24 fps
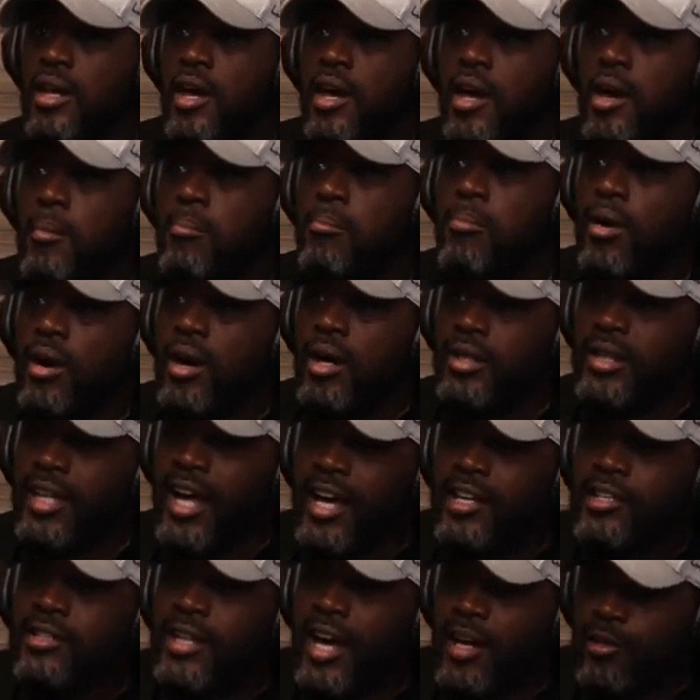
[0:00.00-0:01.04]
But
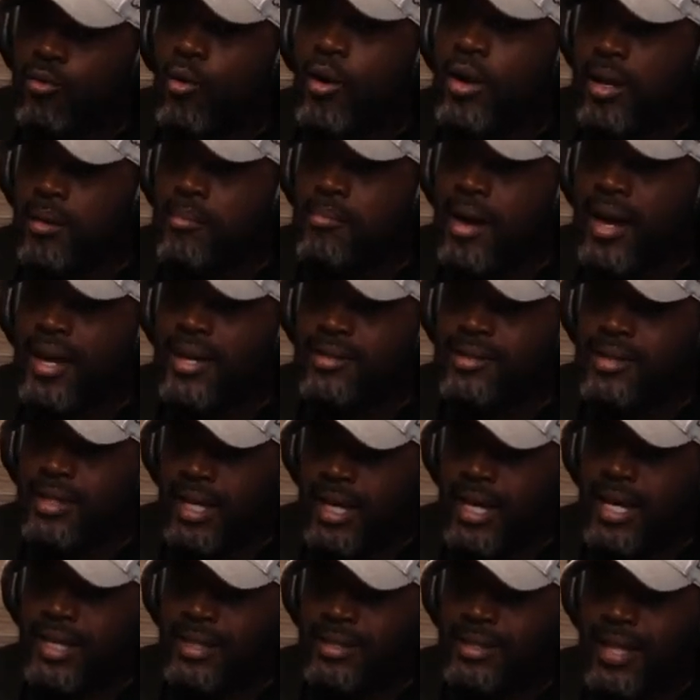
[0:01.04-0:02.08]
that's one of the biggest
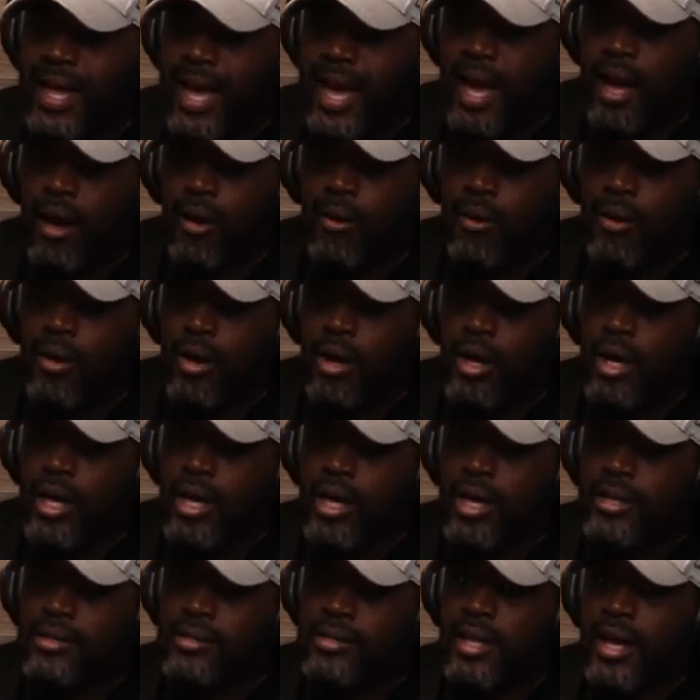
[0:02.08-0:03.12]
things now
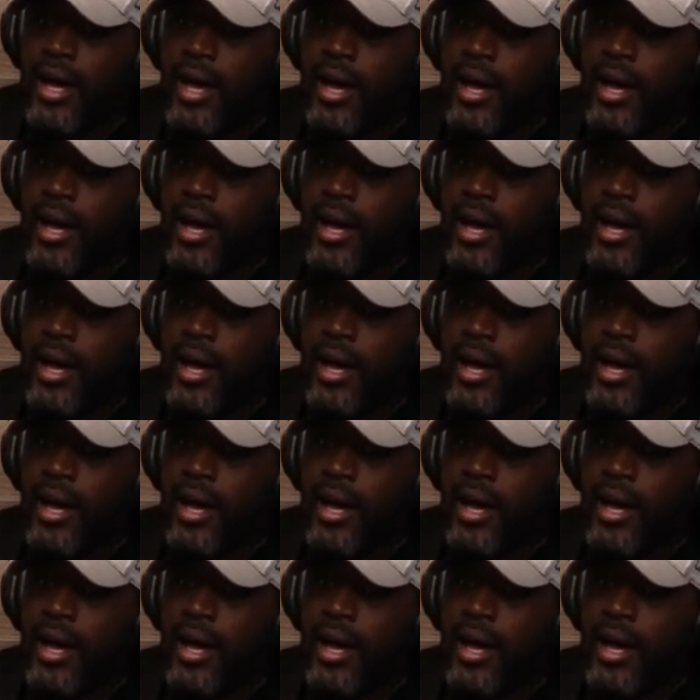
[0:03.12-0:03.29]
is